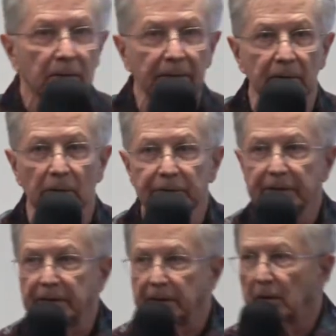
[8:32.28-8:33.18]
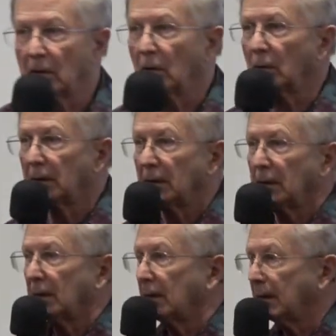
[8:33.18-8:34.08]
little did he know,
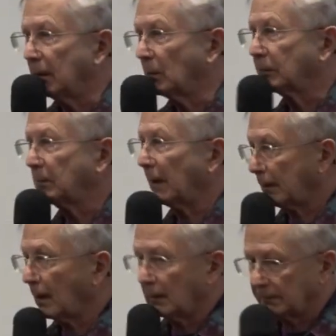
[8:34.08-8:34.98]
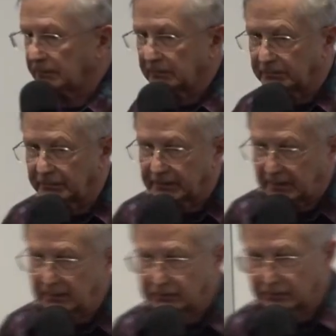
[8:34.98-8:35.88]
it was my college
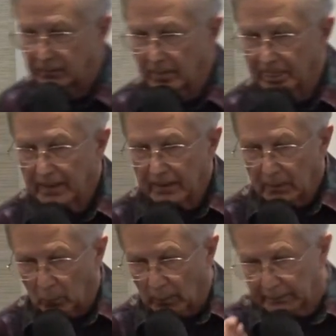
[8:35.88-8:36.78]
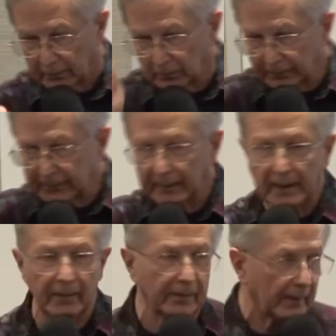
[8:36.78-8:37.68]
education. What you're looking
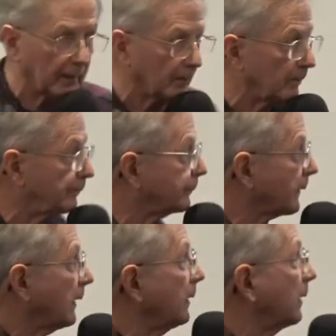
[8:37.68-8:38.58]
at there, in